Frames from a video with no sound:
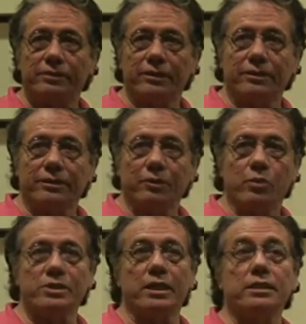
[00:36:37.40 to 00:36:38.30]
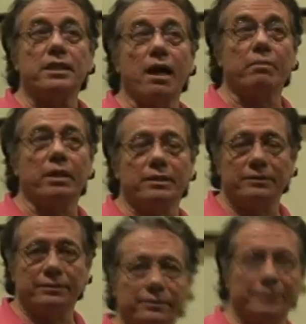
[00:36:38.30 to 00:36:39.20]
you know, it wasn't Adama,
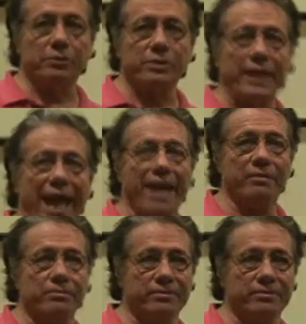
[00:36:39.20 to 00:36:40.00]
it was Adam.